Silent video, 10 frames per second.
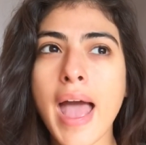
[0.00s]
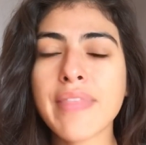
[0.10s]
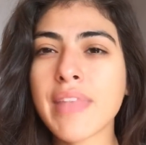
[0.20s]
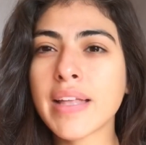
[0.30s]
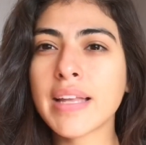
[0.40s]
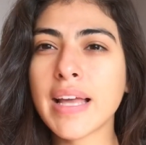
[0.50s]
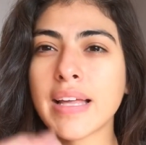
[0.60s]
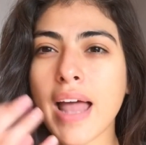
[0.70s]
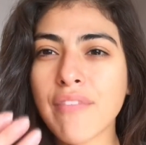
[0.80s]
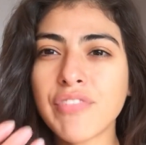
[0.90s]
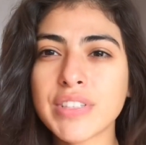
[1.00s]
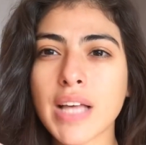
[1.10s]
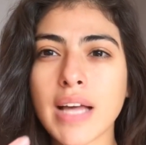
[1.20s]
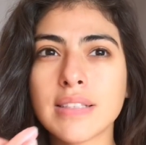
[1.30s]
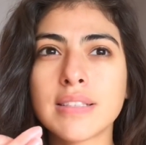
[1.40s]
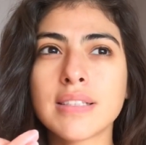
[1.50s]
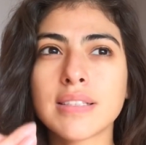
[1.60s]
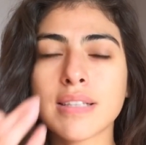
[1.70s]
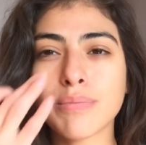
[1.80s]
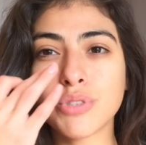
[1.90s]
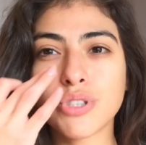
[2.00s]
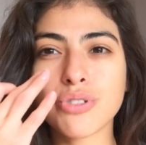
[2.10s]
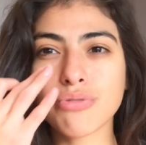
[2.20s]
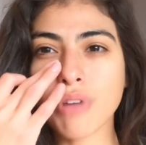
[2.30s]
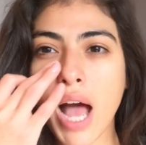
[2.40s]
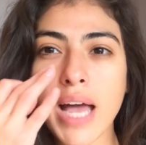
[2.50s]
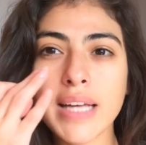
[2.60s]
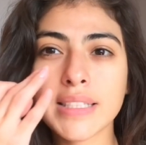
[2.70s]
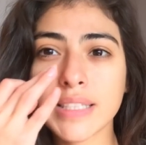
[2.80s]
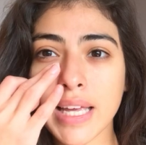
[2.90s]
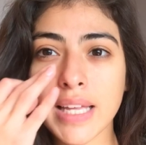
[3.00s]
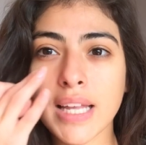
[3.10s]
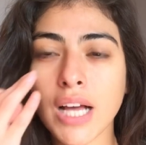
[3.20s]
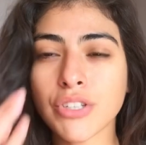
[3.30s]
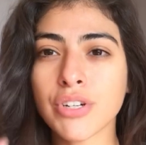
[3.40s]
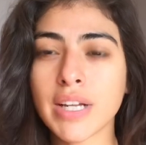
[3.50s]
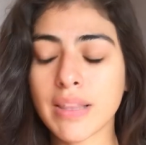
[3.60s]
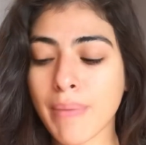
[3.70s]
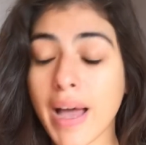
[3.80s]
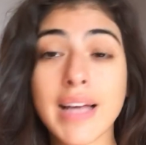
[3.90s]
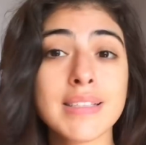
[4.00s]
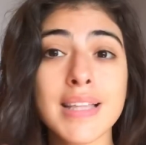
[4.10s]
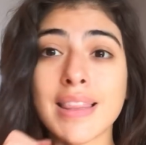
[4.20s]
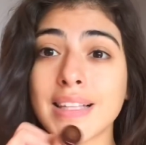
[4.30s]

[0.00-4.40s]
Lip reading: and then it emphasized some dry skin underneath my eyes.